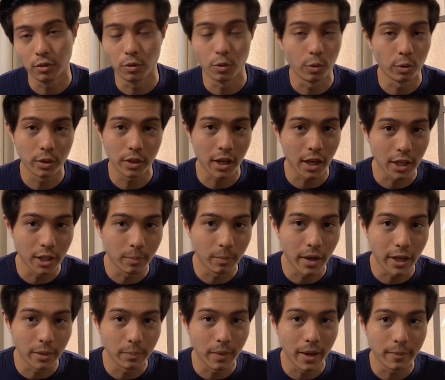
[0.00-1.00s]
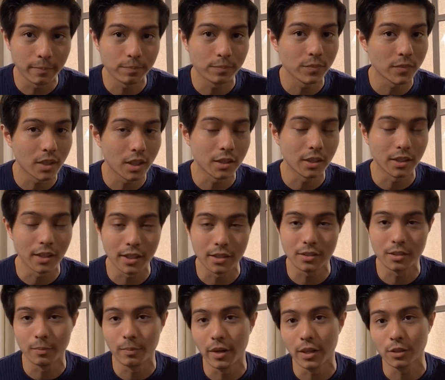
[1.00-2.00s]
your own kind of mind map. I think
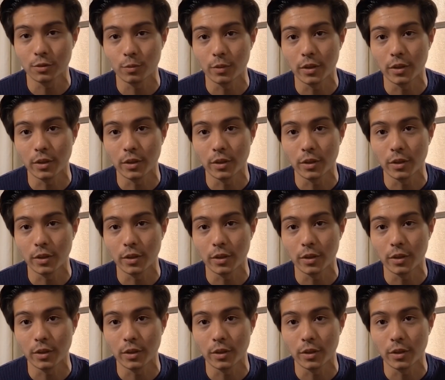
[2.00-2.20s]
that's the best